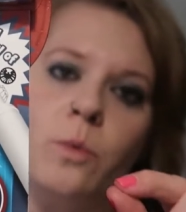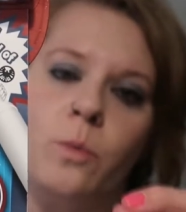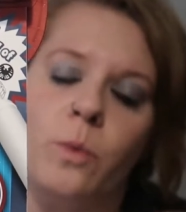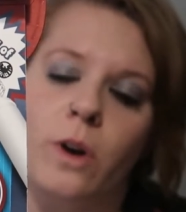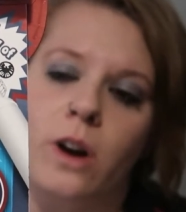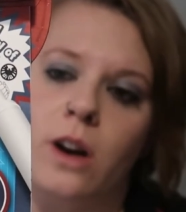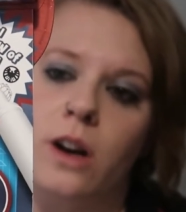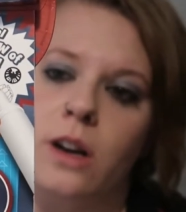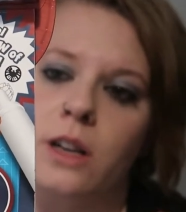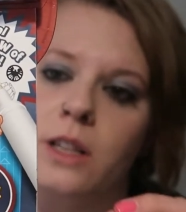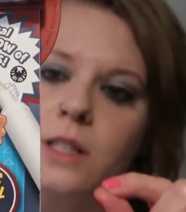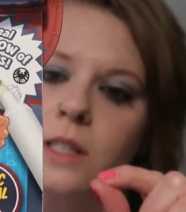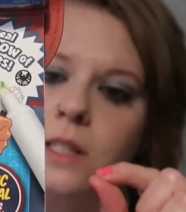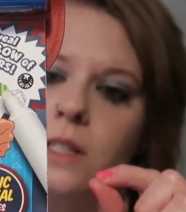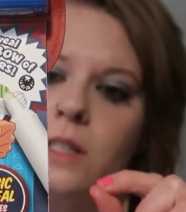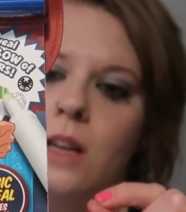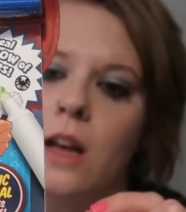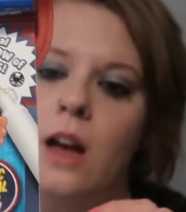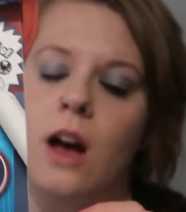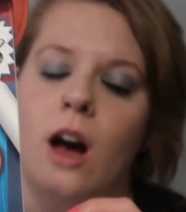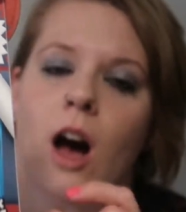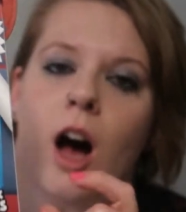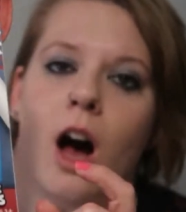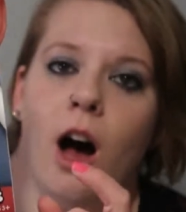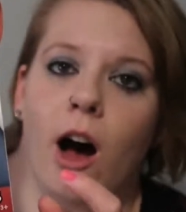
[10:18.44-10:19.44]
works
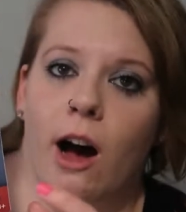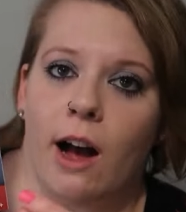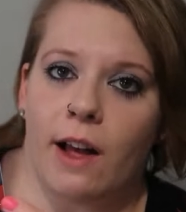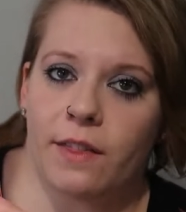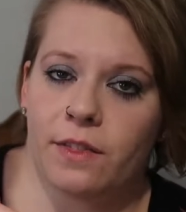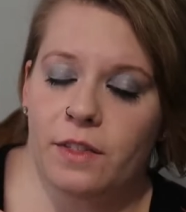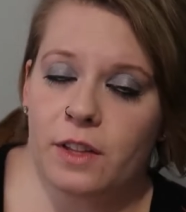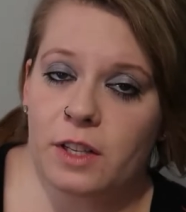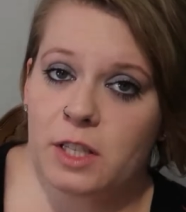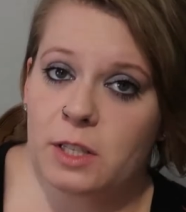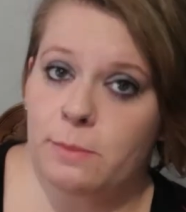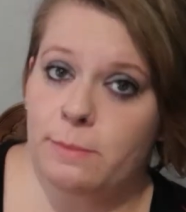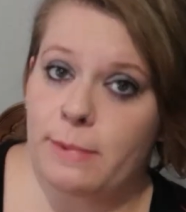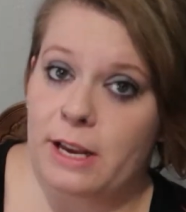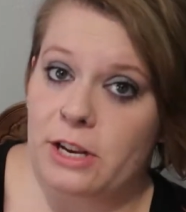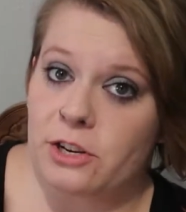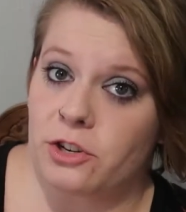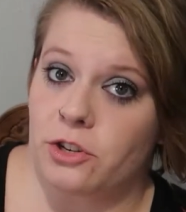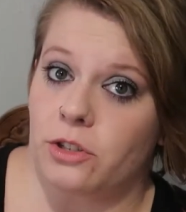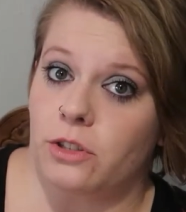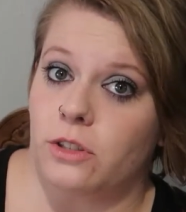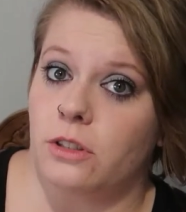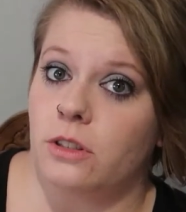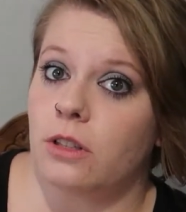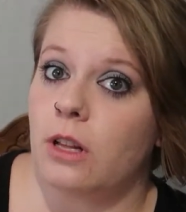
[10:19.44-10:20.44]
on the
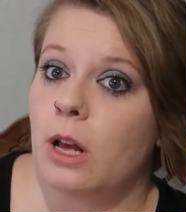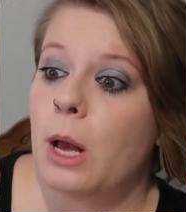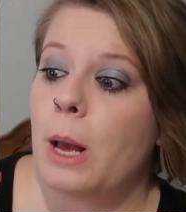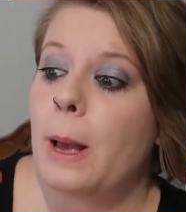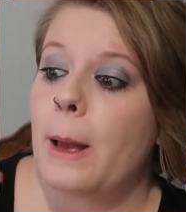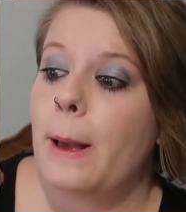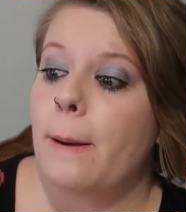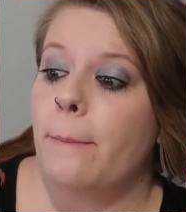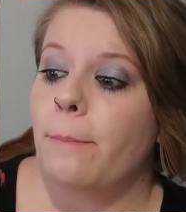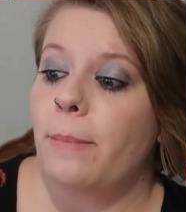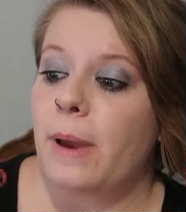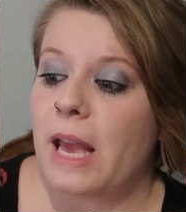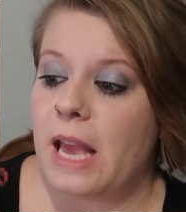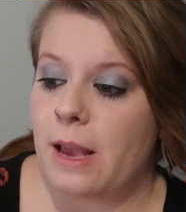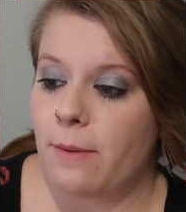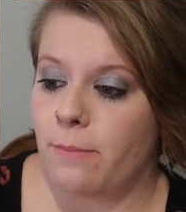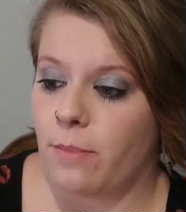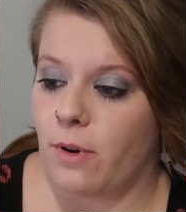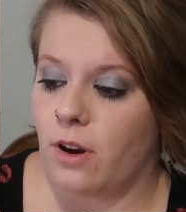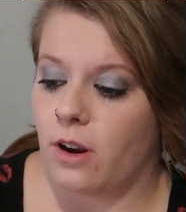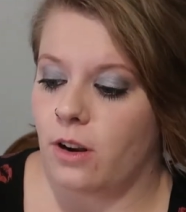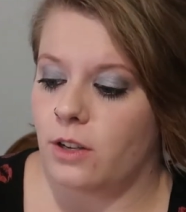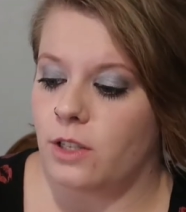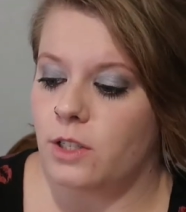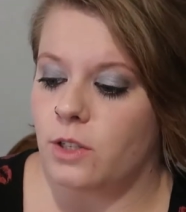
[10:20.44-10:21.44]
special
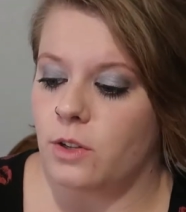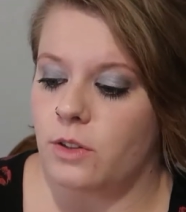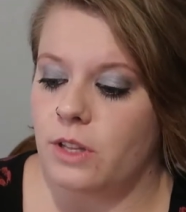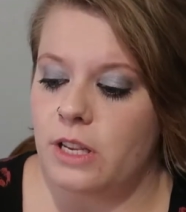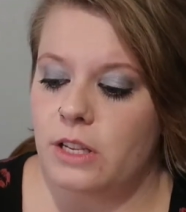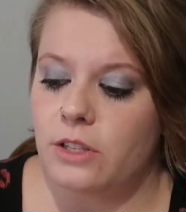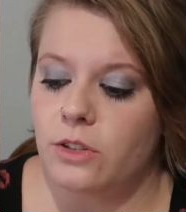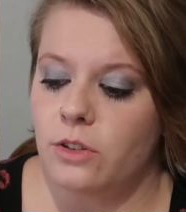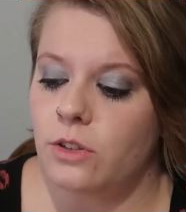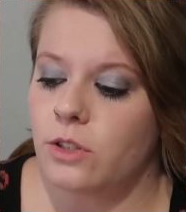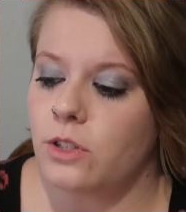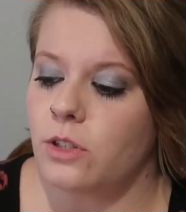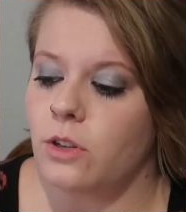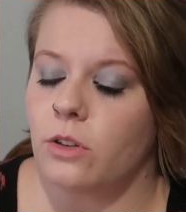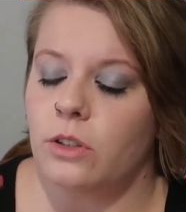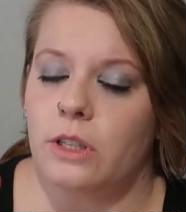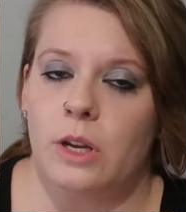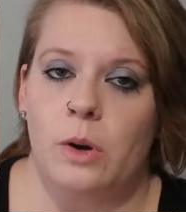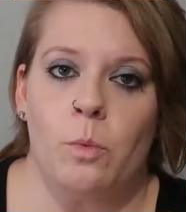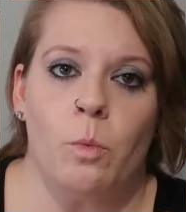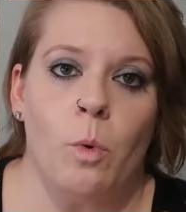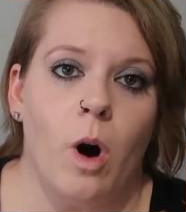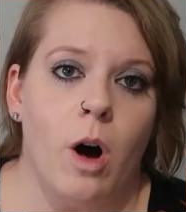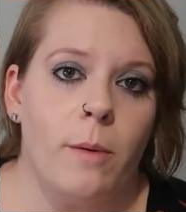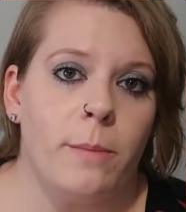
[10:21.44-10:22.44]
paper. So these are sold
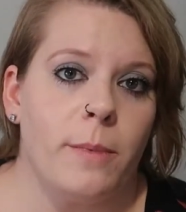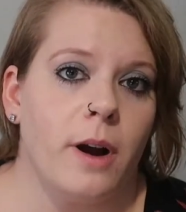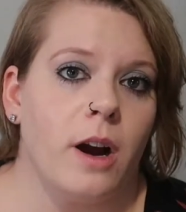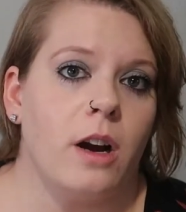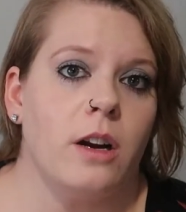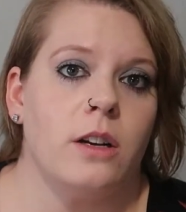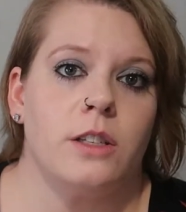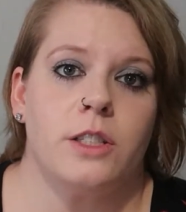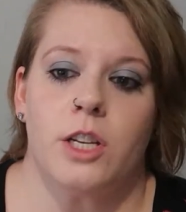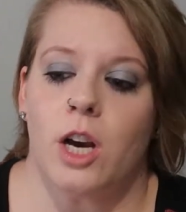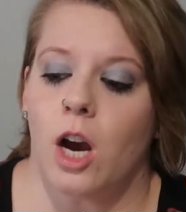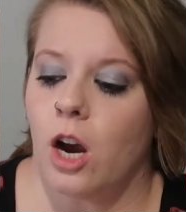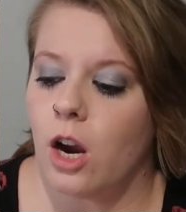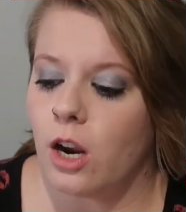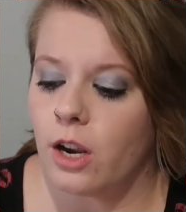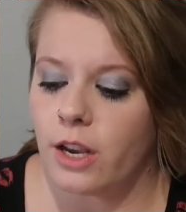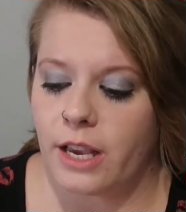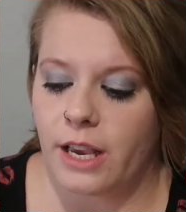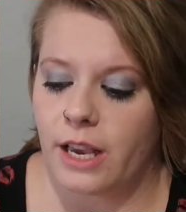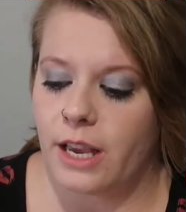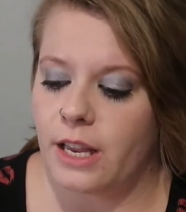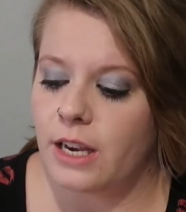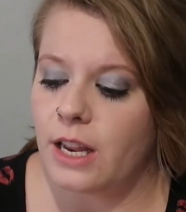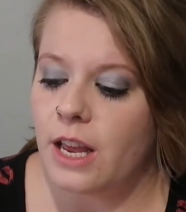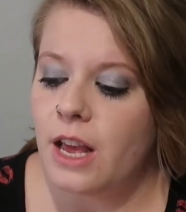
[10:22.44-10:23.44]
at Walmart,
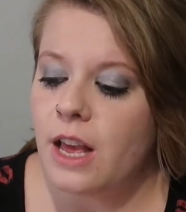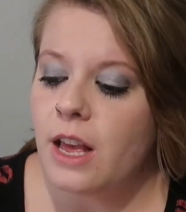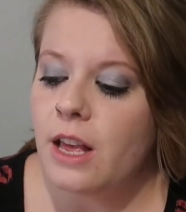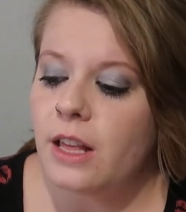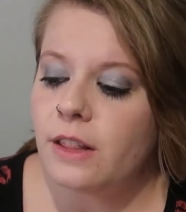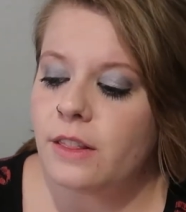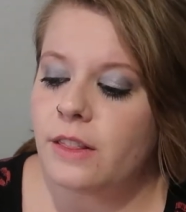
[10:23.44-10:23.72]
Target.